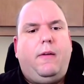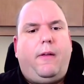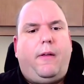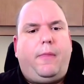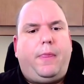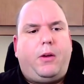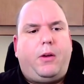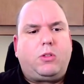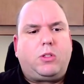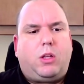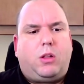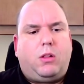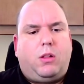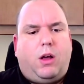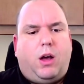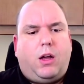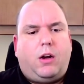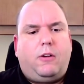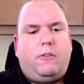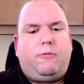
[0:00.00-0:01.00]
And there was a
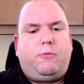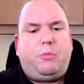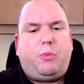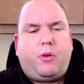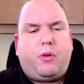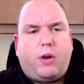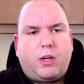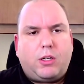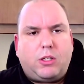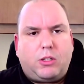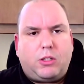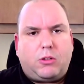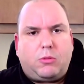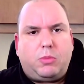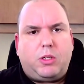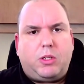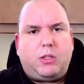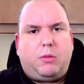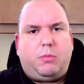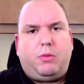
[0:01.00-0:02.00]
lot of pressure
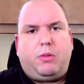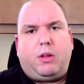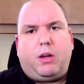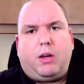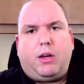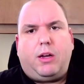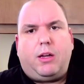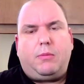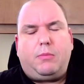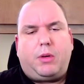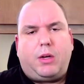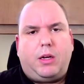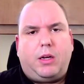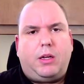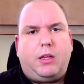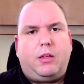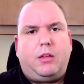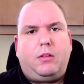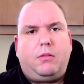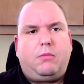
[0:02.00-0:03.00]
being applied
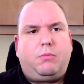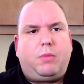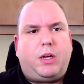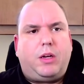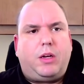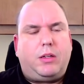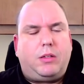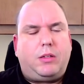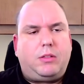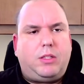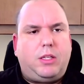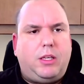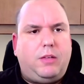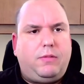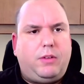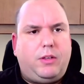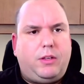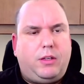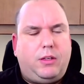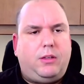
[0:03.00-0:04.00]
by by
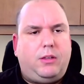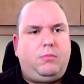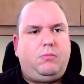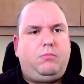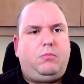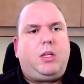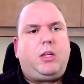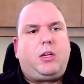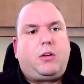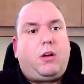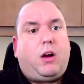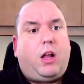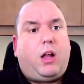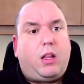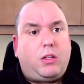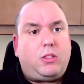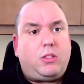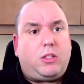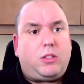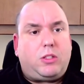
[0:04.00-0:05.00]
TV
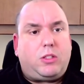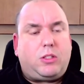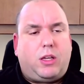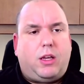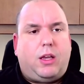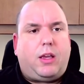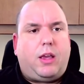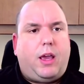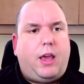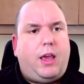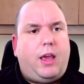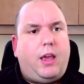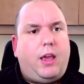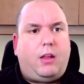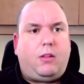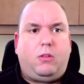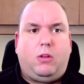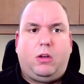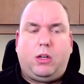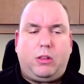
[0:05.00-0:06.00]
meteorologists saying, "Hey,
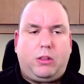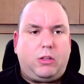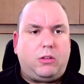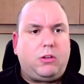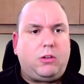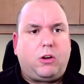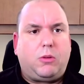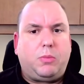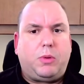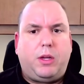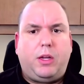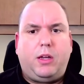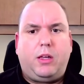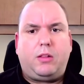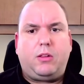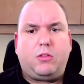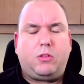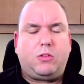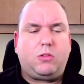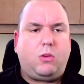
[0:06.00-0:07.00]
look at the European.
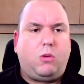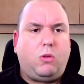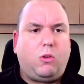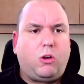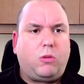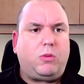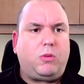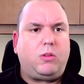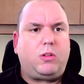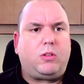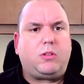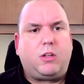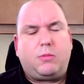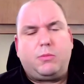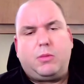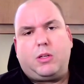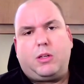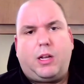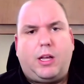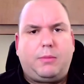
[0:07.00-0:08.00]
This is horrible. It's going to
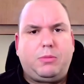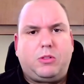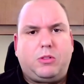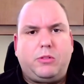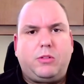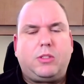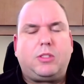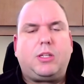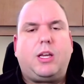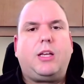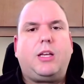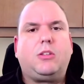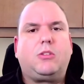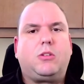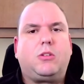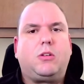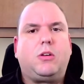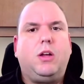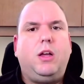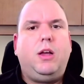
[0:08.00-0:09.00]
be an absolute
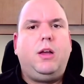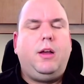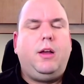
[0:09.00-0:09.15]
disaster."